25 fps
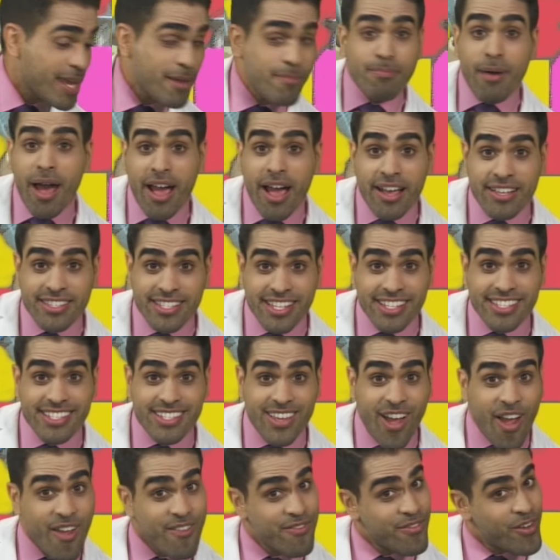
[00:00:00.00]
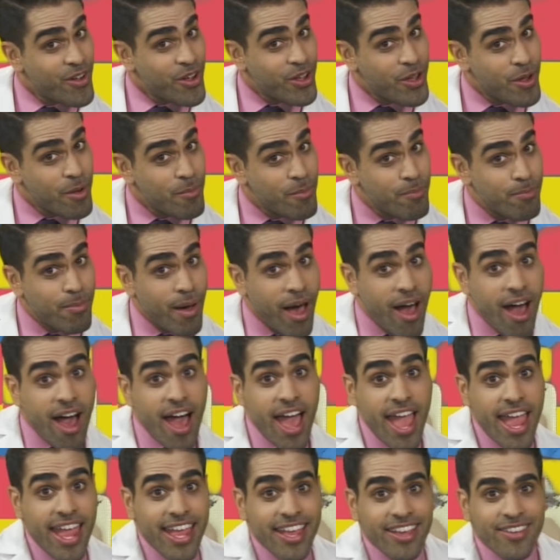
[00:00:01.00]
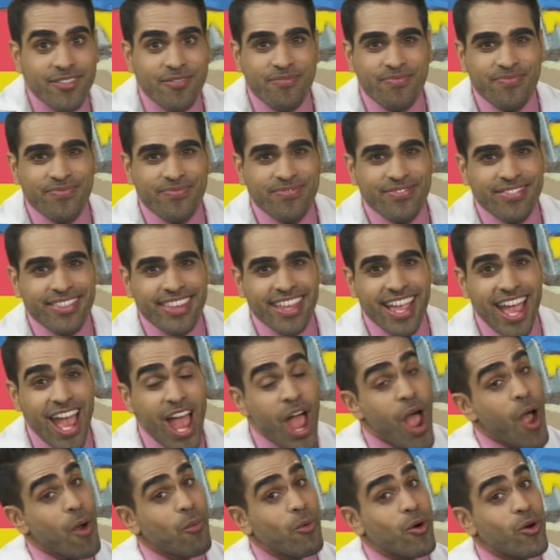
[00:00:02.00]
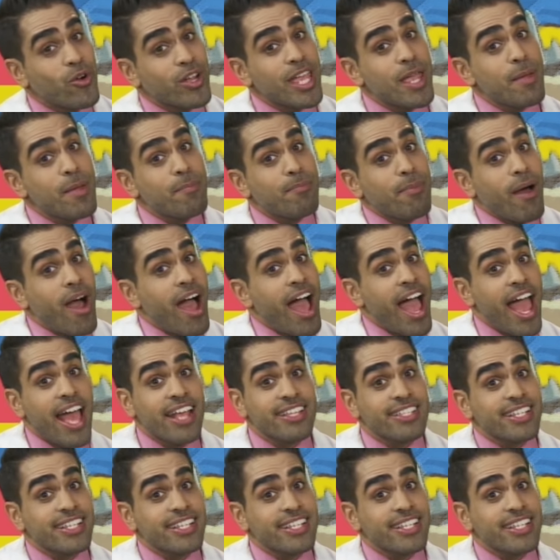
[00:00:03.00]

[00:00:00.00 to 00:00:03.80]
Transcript: bugs, it's time for goodbye. We'll keep our hands